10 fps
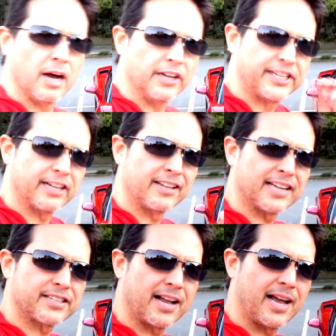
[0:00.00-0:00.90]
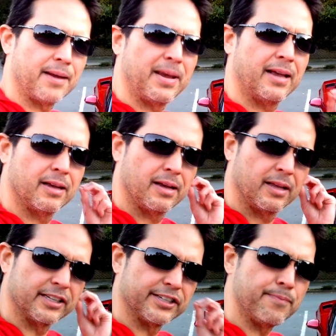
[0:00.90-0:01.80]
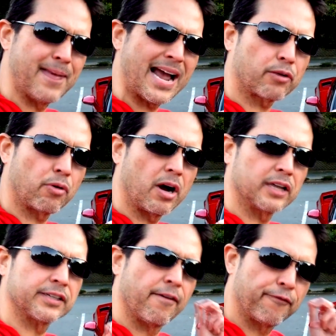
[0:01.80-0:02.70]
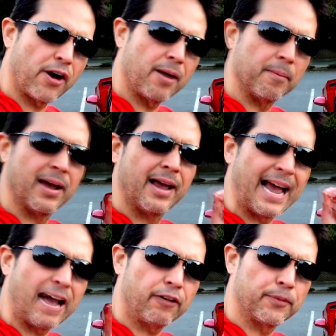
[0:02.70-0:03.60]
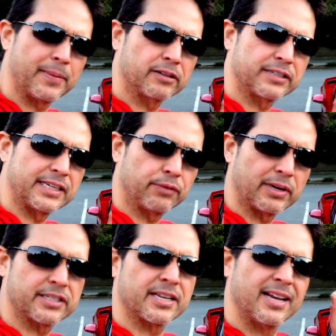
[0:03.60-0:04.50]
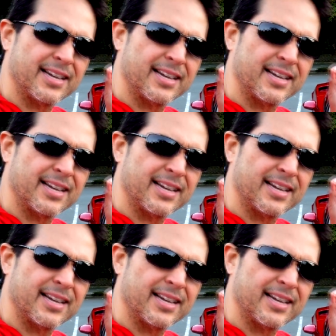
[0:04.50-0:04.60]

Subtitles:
Until next time, this is Matt Cross from AlphaMaleSecrets,